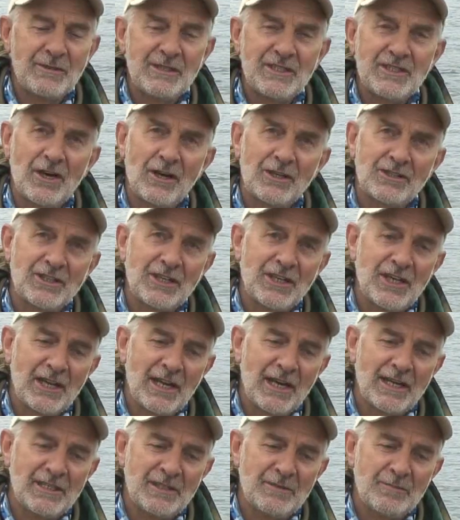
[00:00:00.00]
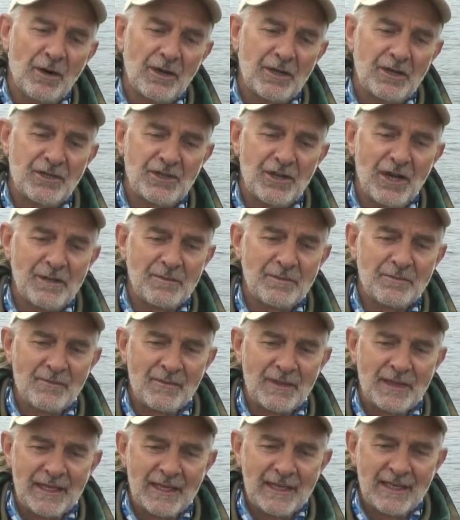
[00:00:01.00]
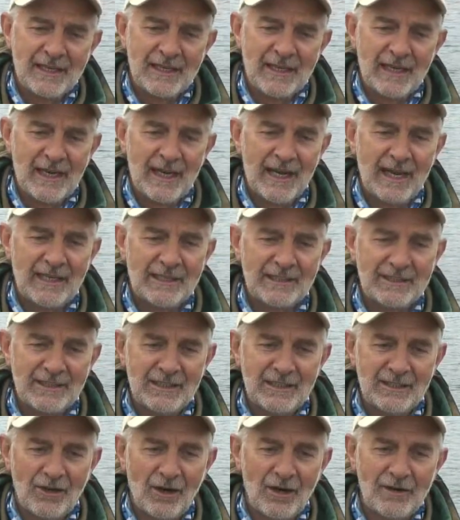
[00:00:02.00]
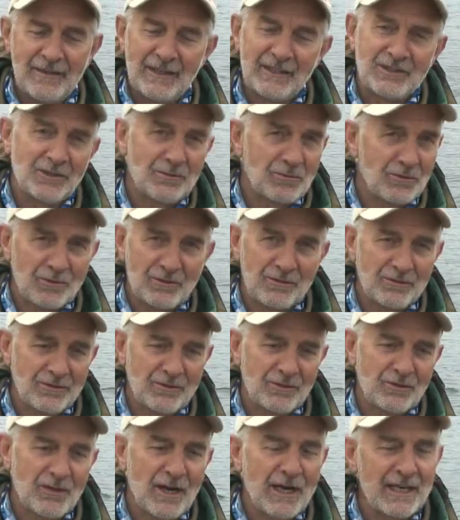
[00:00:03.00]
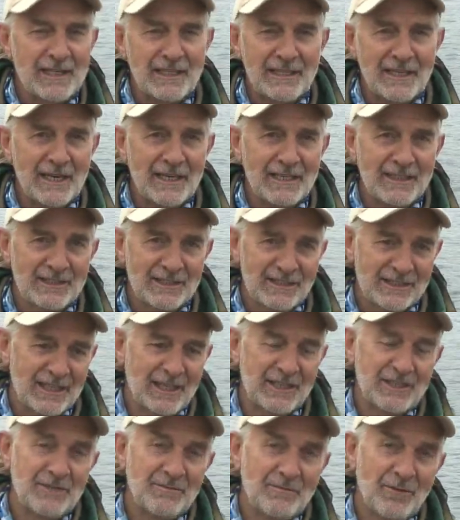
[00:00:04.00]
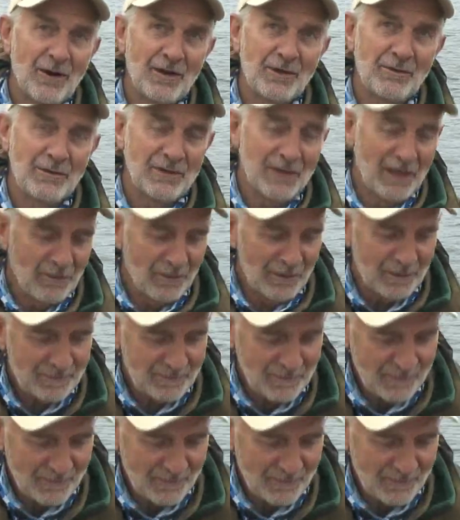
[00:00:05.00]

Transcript: its articulated body shape, and I've had some cracking days catching pike with that one.